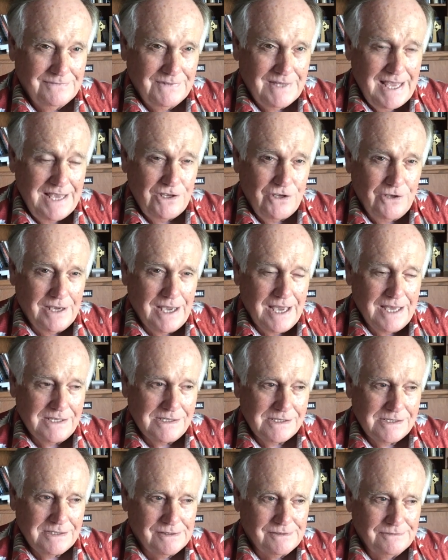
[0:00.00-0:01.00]
Thank you,
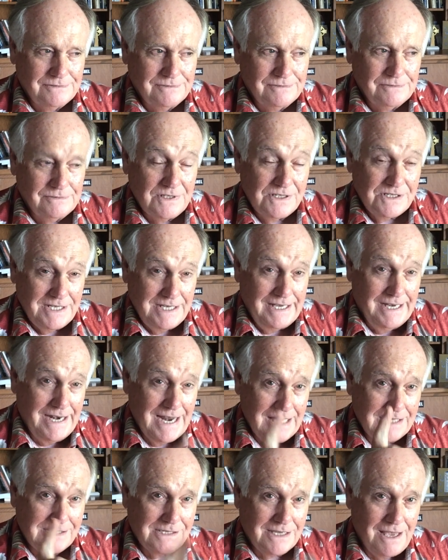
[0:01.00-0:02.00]
guys. See you
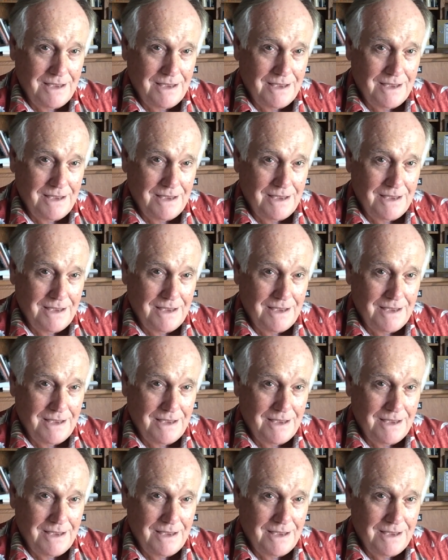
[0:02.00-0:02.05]
next